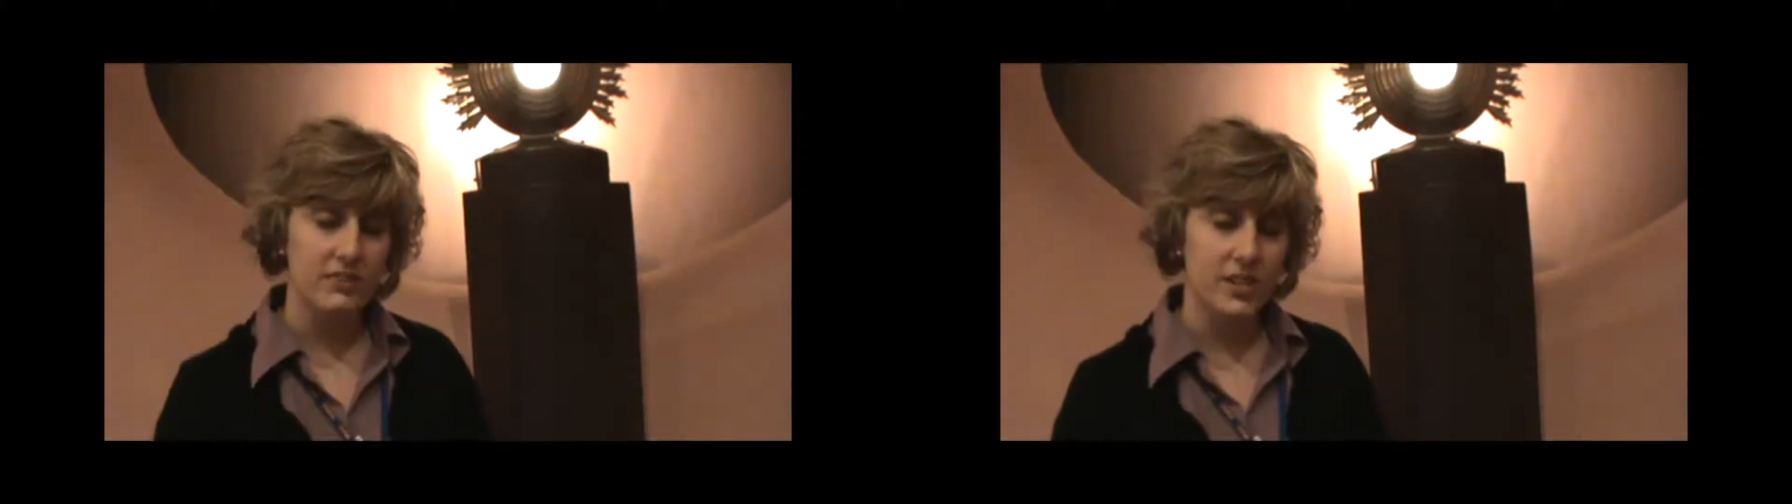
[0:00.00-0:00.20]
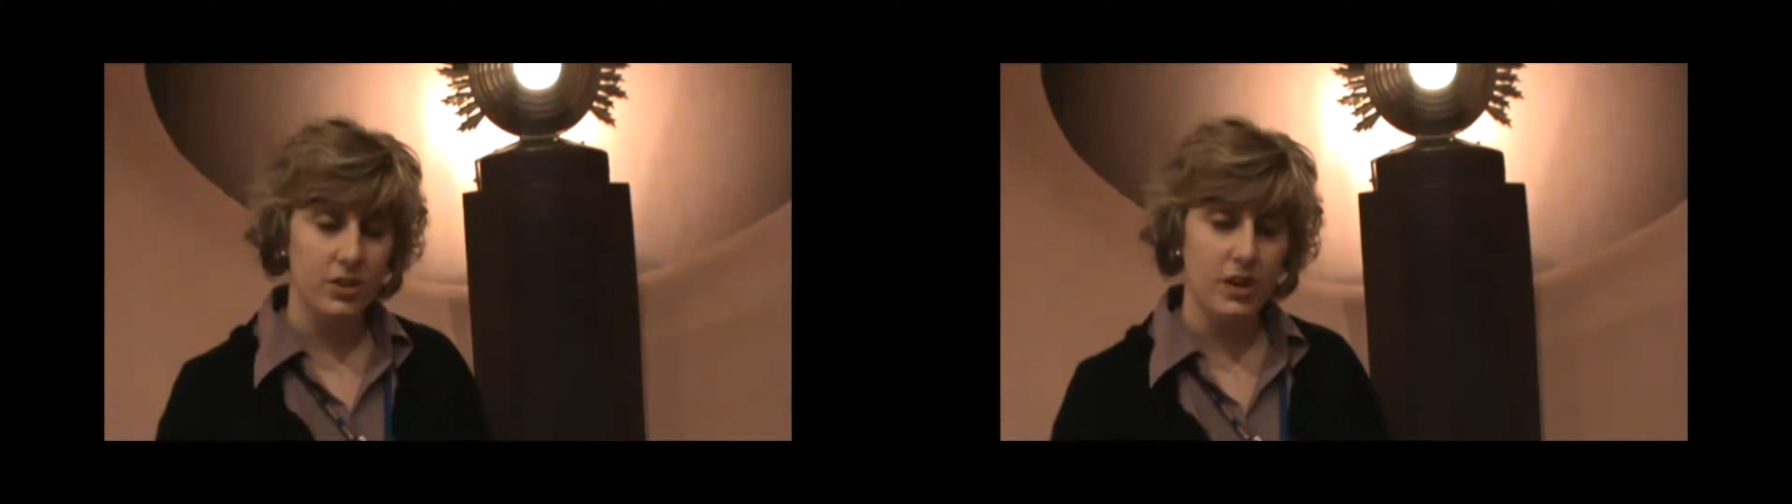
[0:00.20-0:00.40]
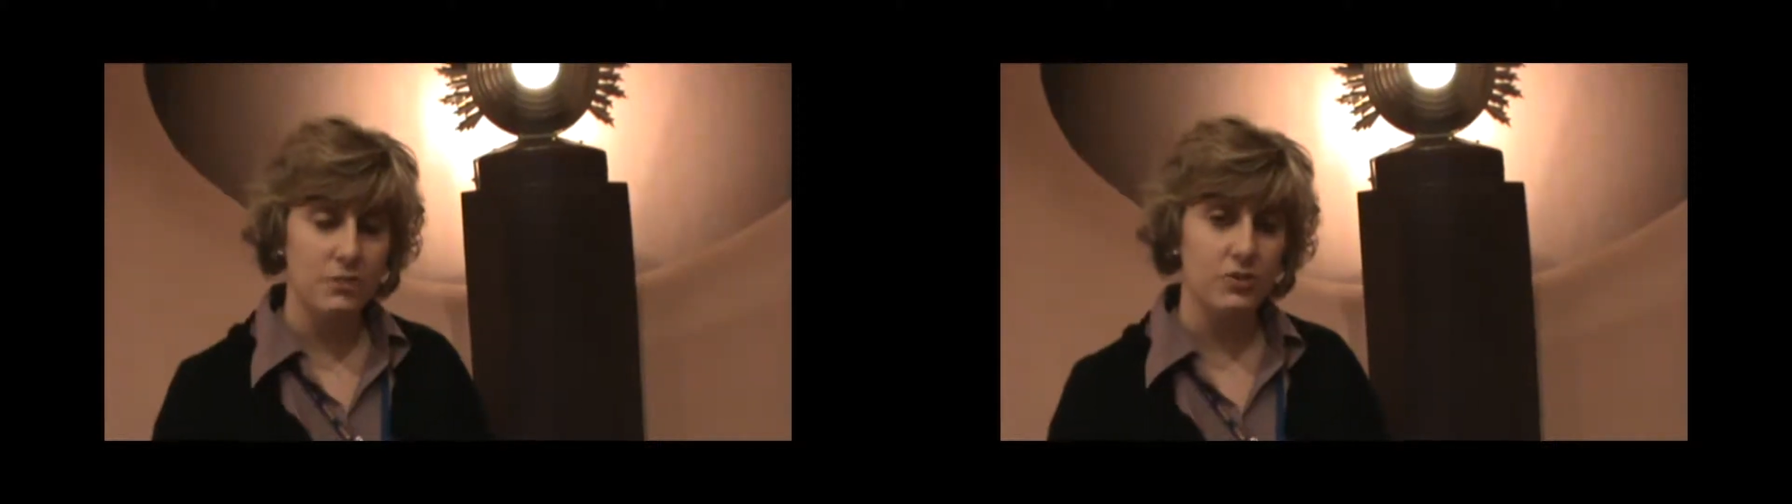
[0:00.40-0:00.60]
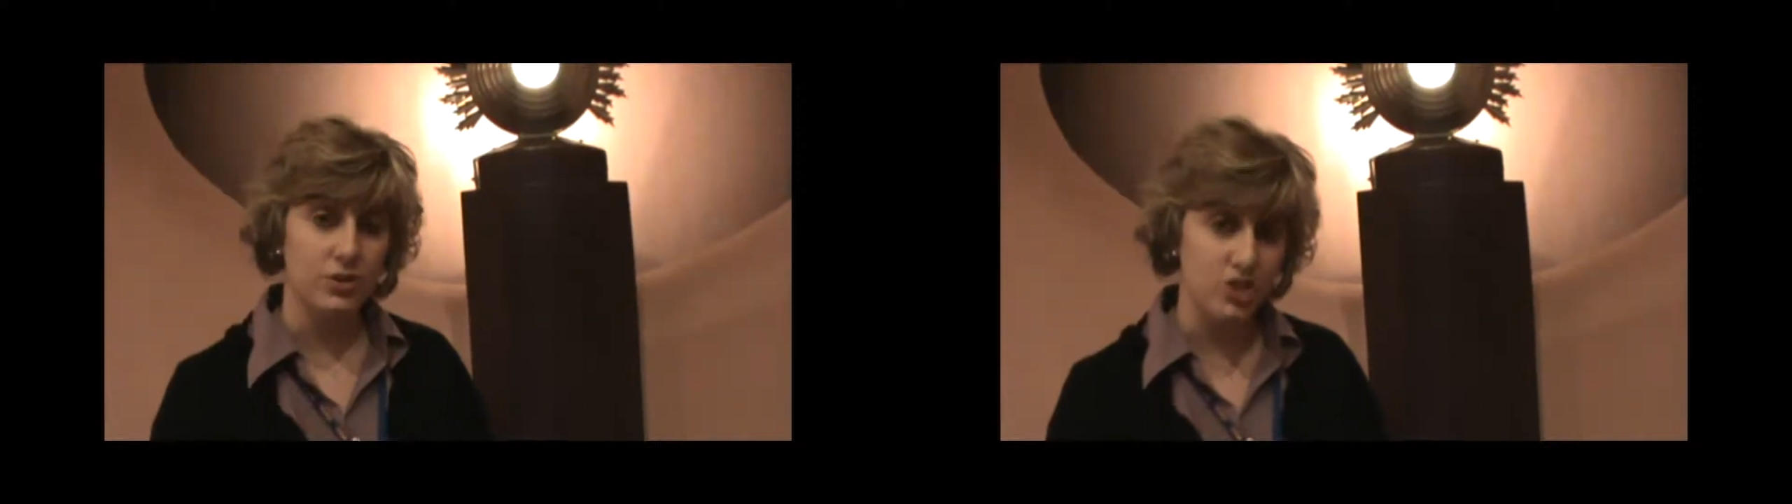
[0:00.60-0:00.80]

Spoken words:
video games for